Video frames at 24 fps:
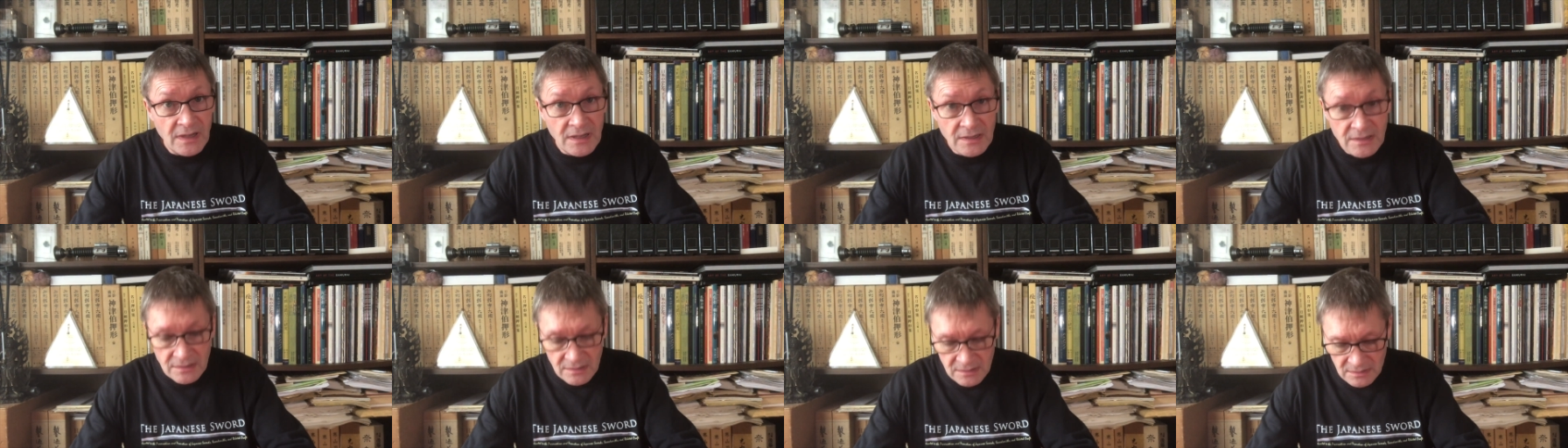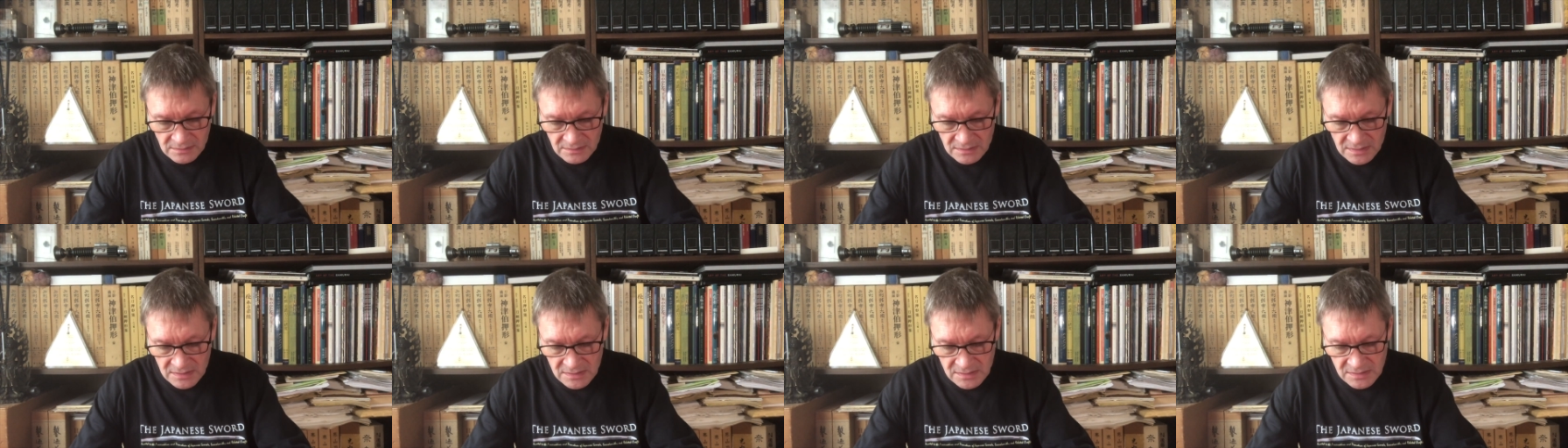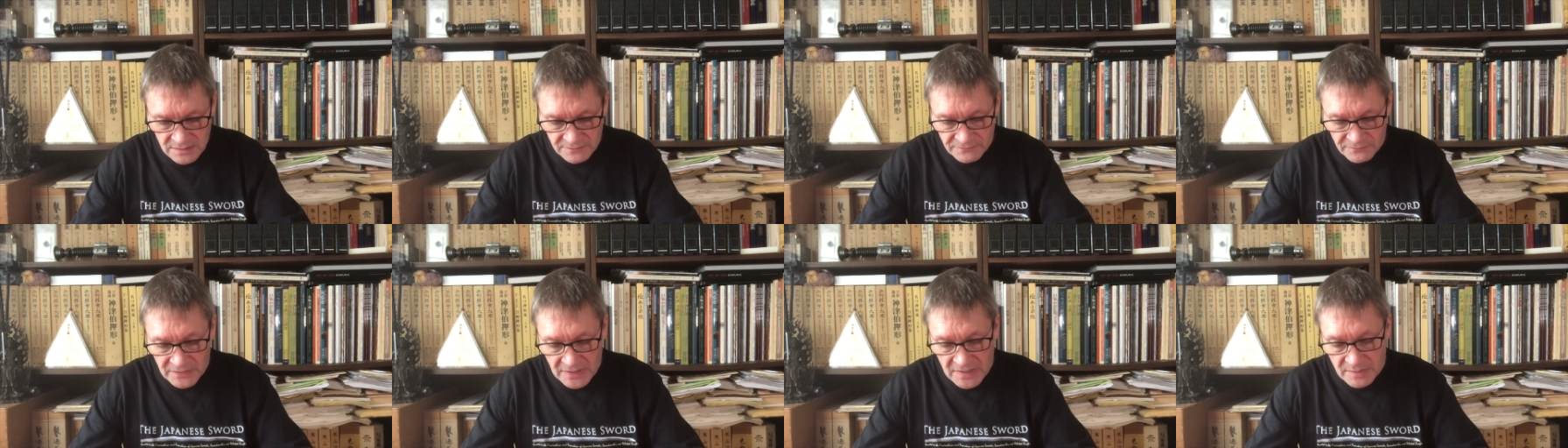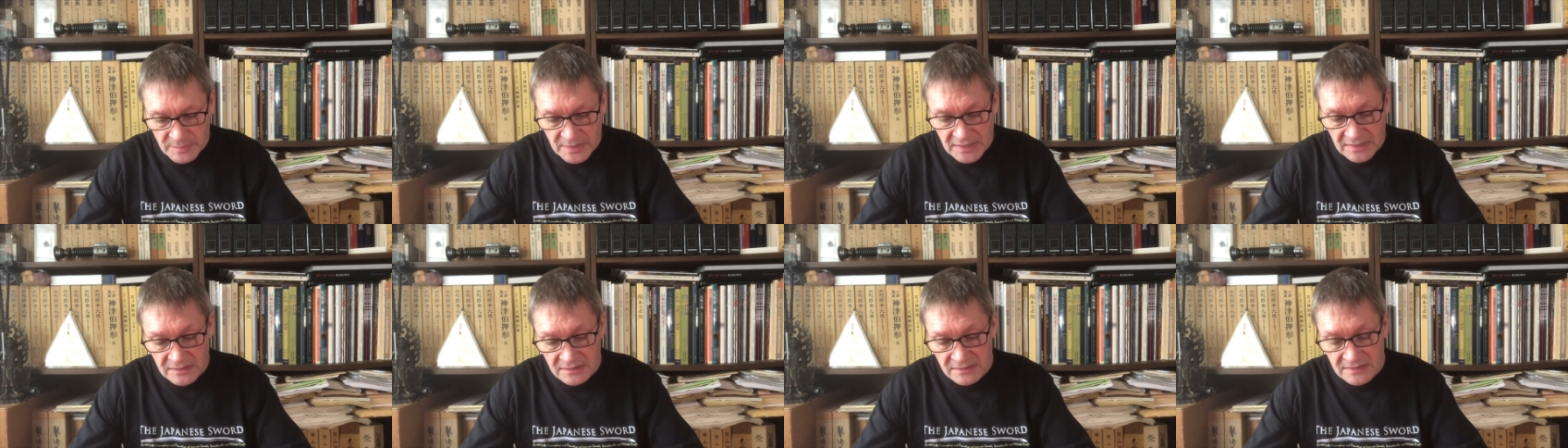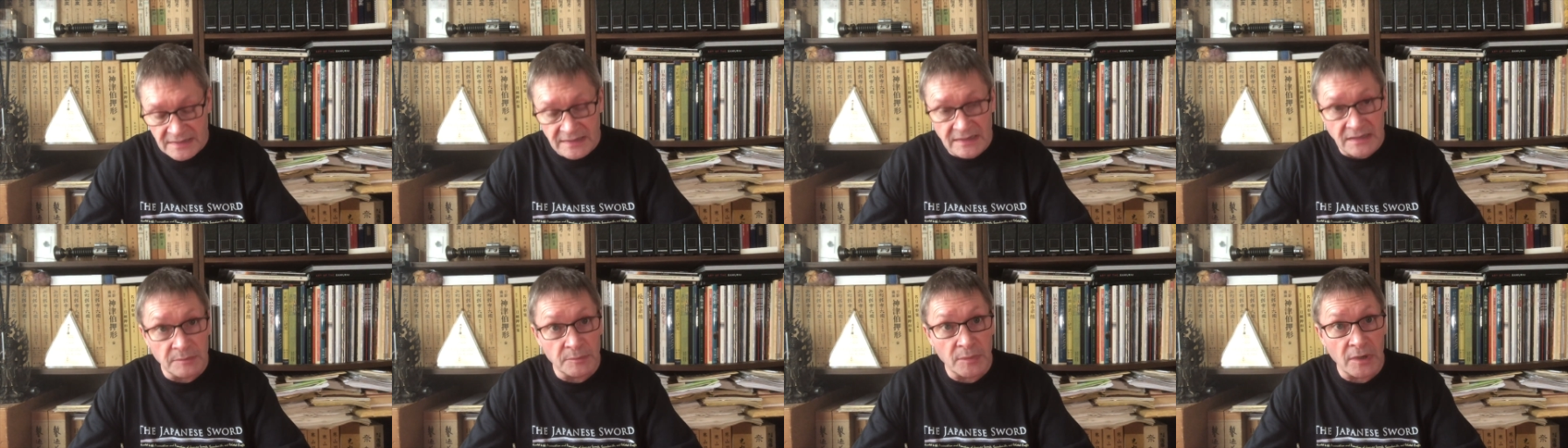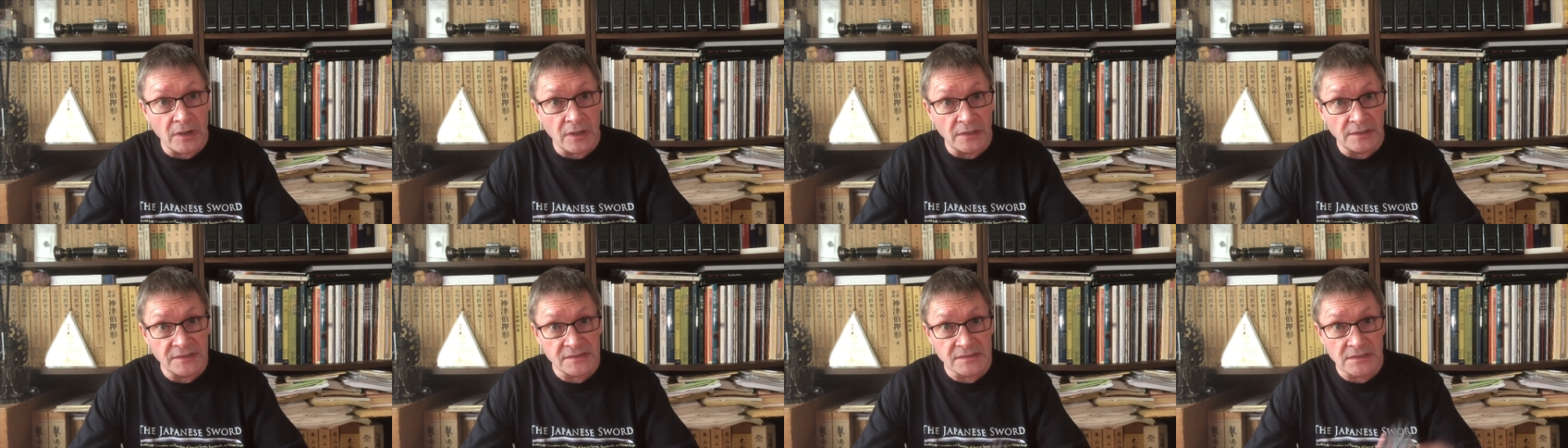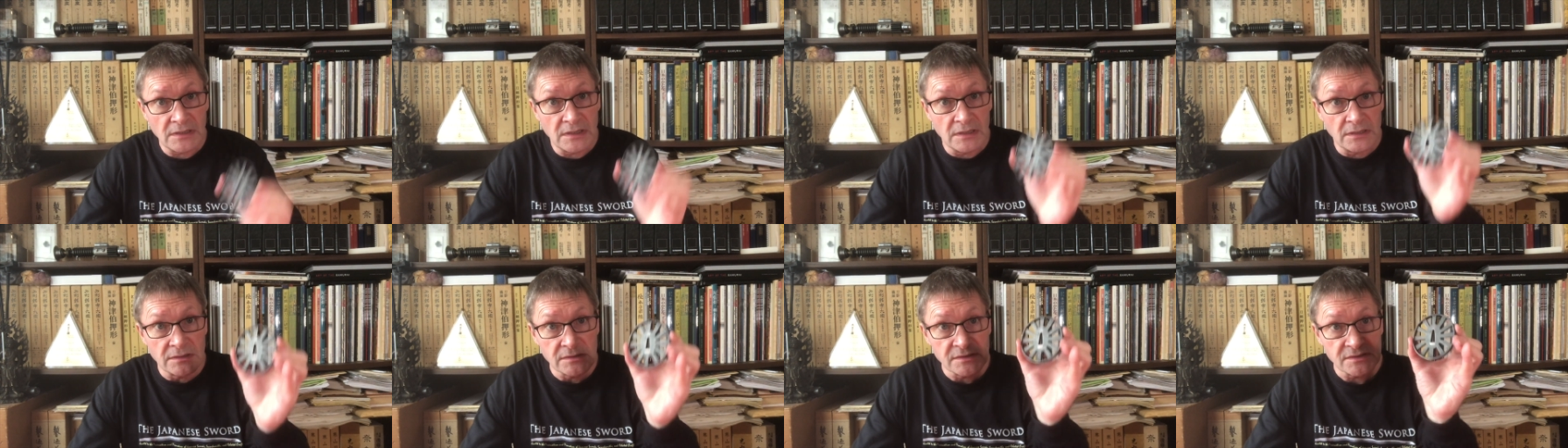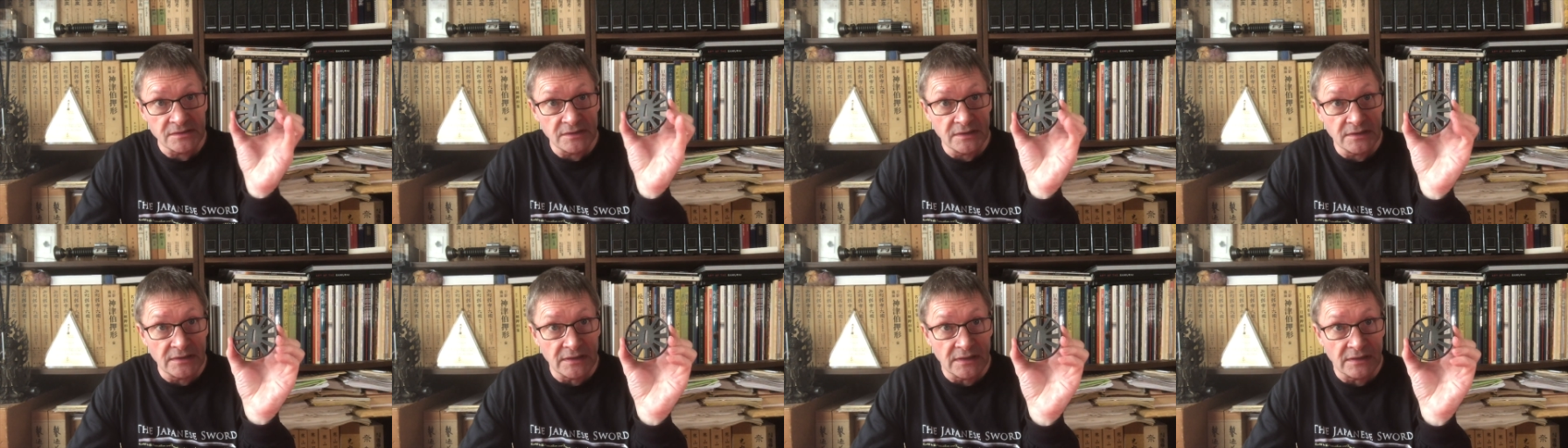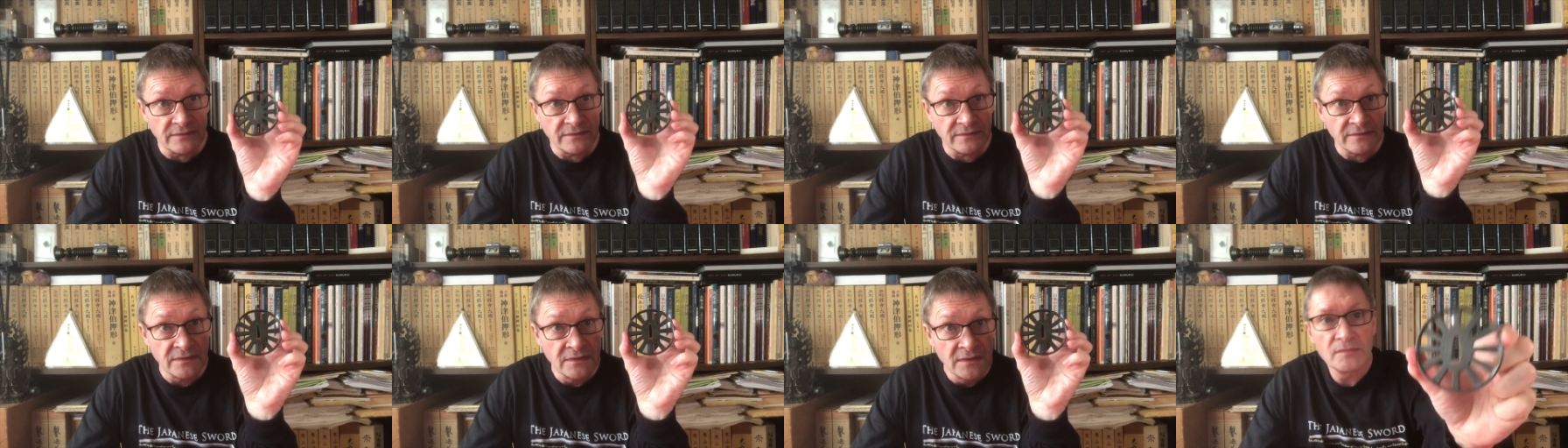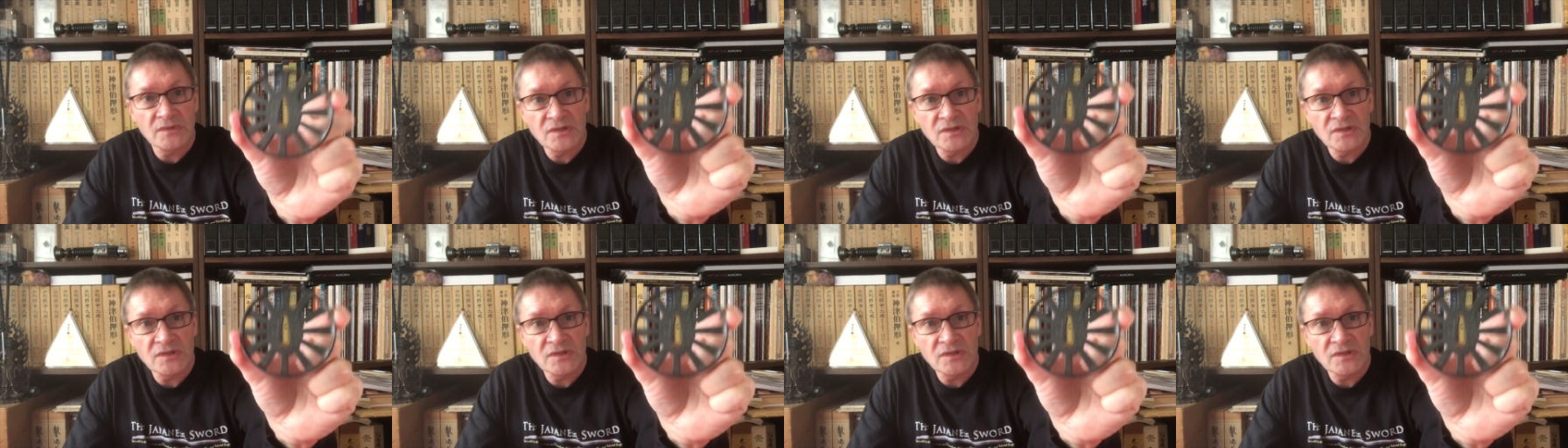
can't recommend taking part in his class enough.